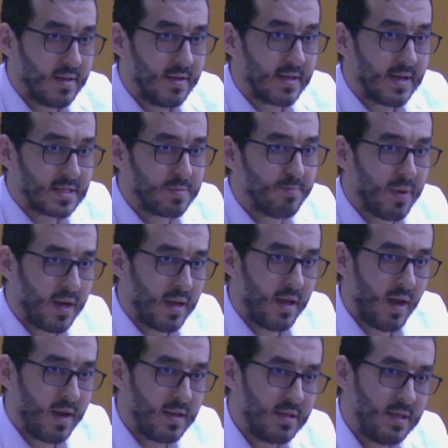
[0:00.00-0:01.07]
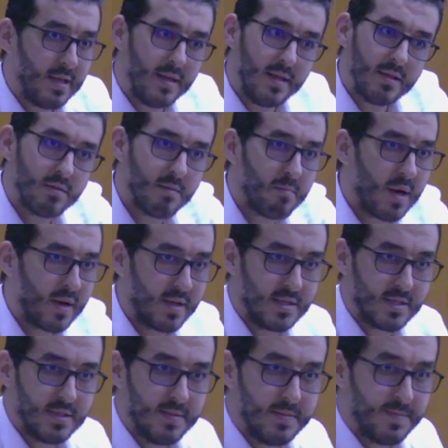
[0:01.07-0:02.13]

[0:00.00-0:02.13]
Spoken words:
get my idea in the market.